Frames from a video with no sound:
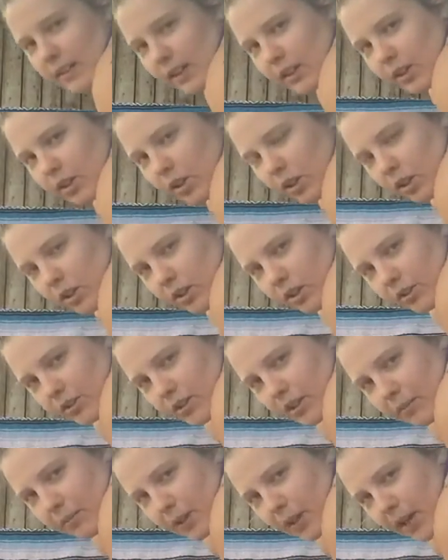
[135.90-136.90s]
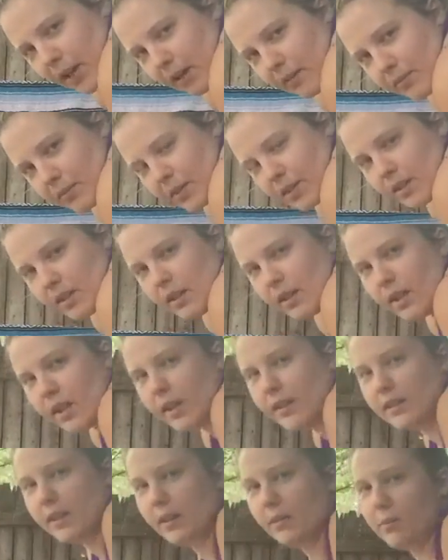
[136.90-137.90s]
is like curled sometimes,
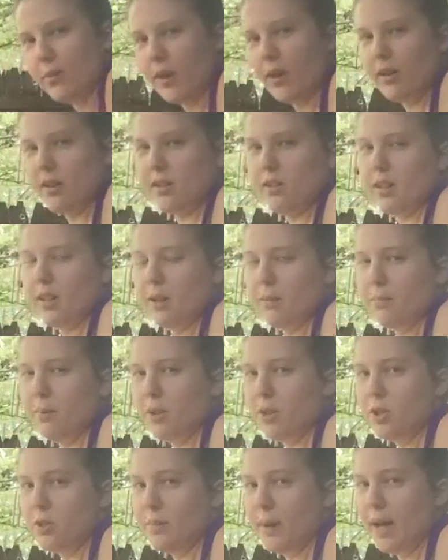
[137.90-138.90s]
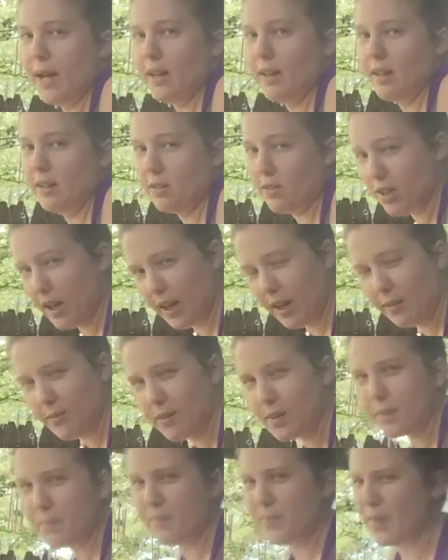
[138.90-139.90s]
and then where it's like pushed back other
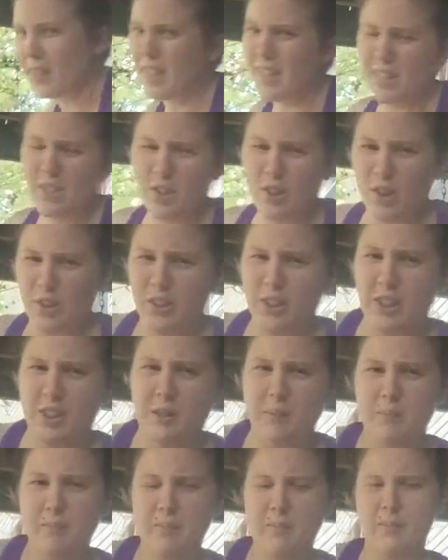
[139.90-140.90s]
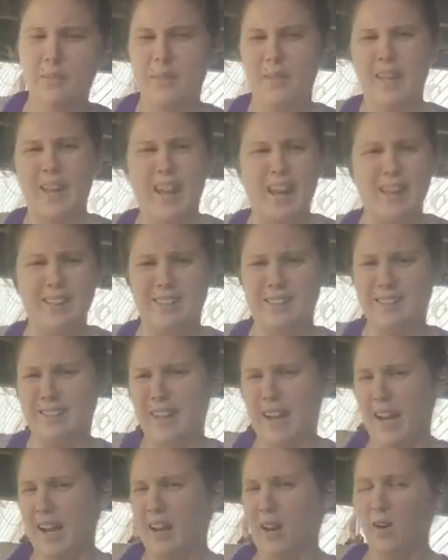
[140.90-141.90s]
times. I think it's called like cat and
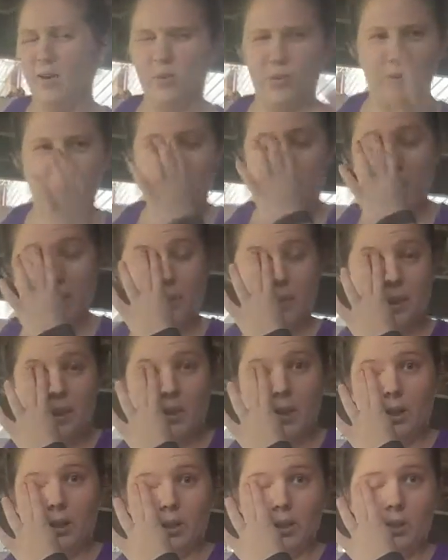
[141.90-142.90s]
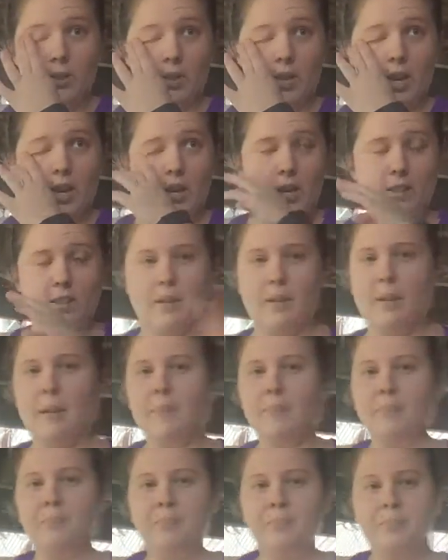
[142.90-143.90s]
cow or something along those lines.
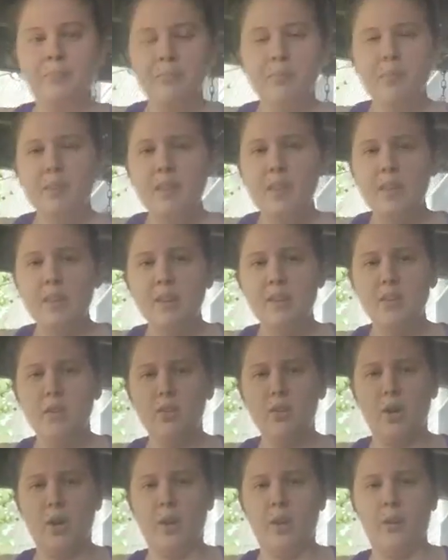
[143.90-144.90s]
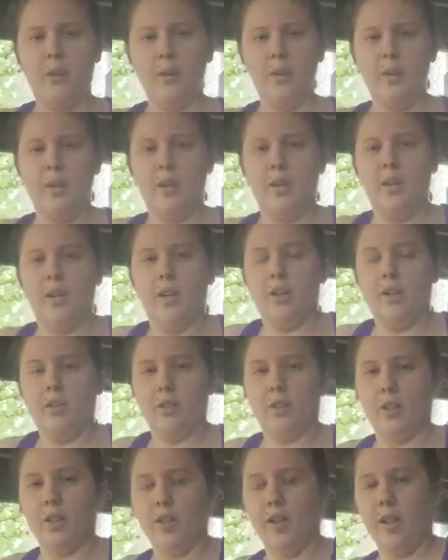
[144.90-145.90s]
So
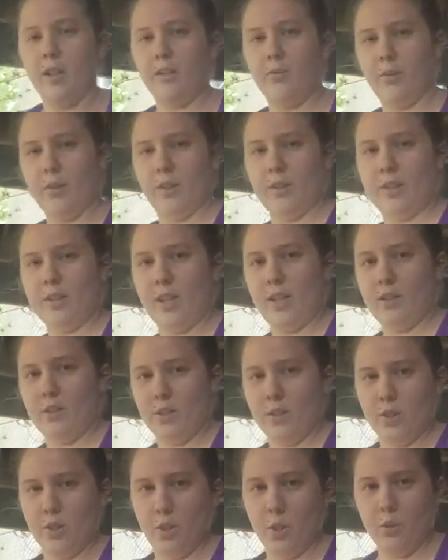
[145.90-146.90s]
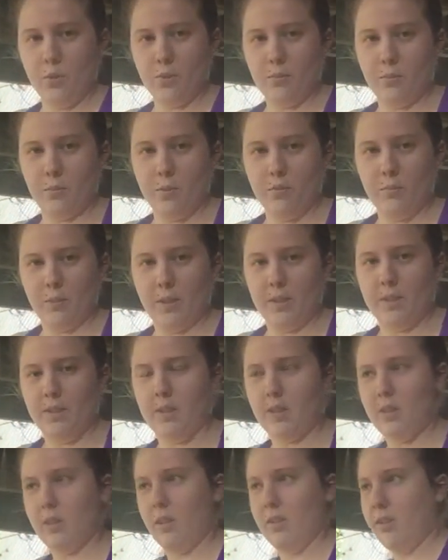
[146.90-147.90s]
you're going to kind of want to exaggerate those
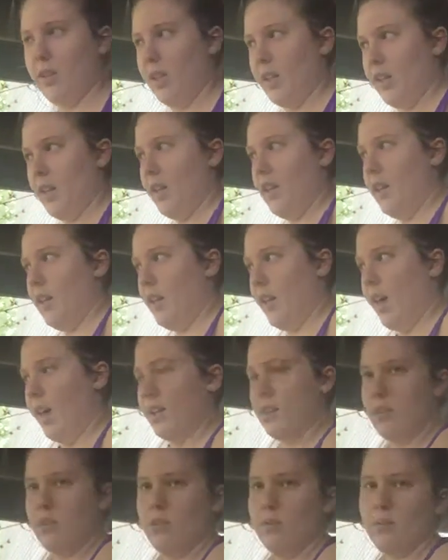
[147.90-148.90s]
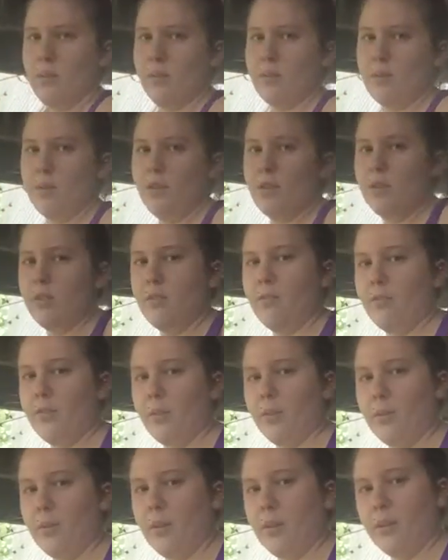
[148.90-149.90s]
movements. So like as the hoop comes around to the
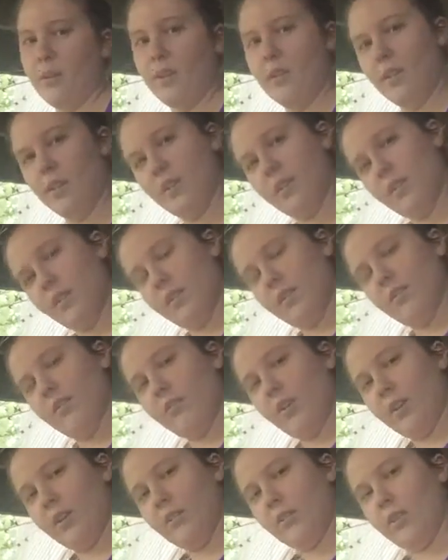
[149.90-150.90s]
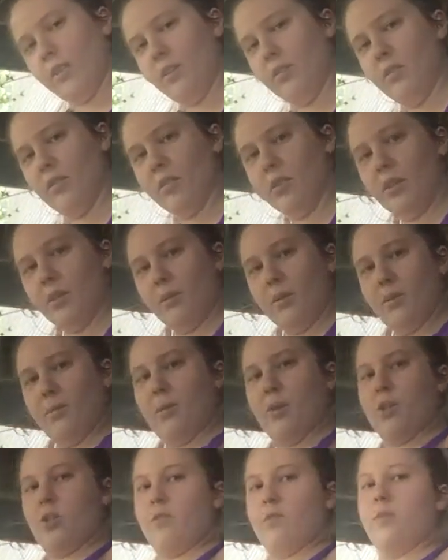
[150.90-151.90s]
front of you, you're going to want
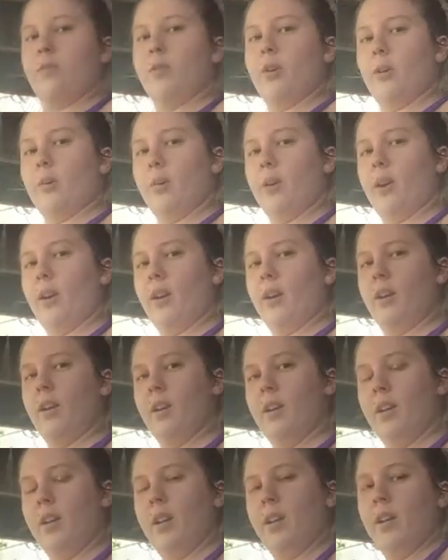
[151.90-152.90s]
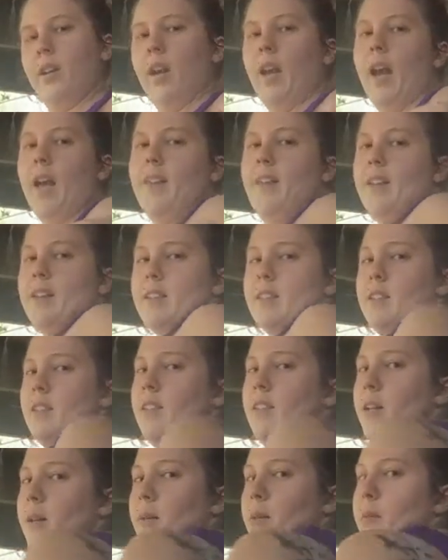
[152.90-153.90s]
to push forward. And that's going
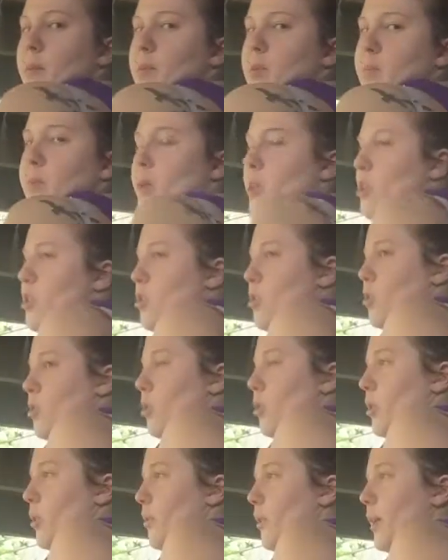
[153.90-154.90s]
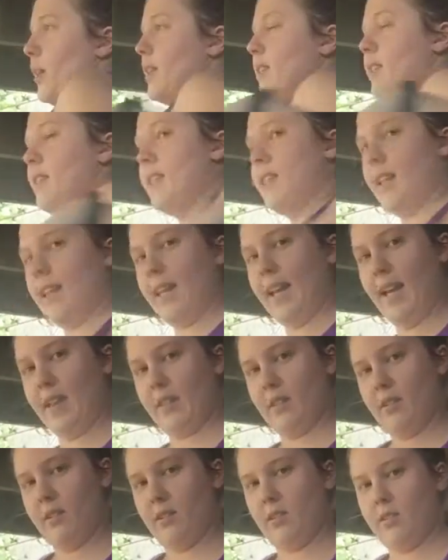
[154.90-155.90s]
to like almost push your shoulder blades
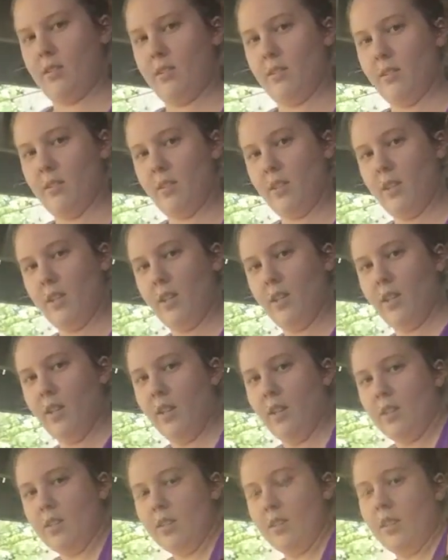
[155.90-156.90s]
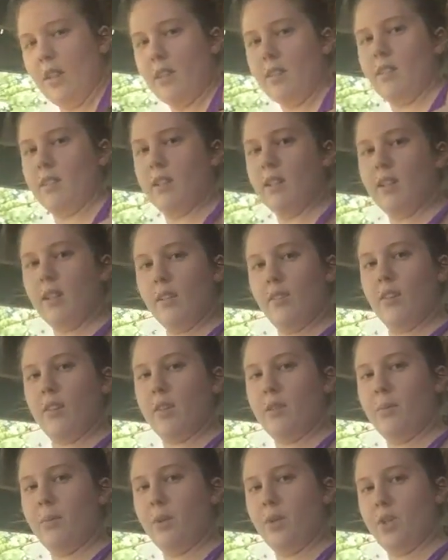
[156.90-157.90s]
together. So that's going to give
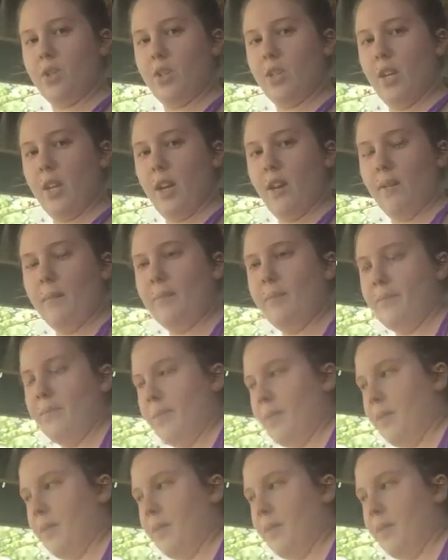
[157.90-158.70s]
it the push there.